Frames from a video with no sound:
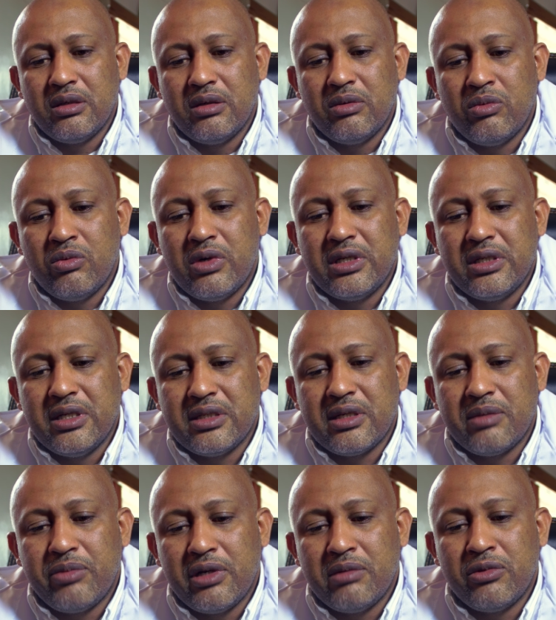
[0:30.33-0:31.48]
What does a
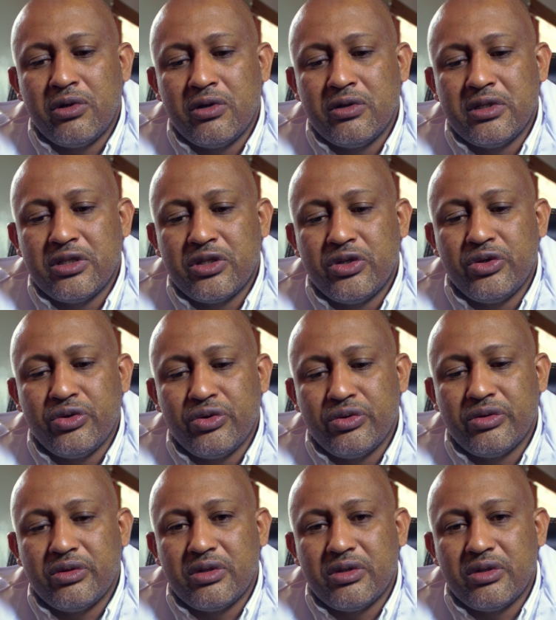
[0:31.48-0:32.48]
pulmonologist do?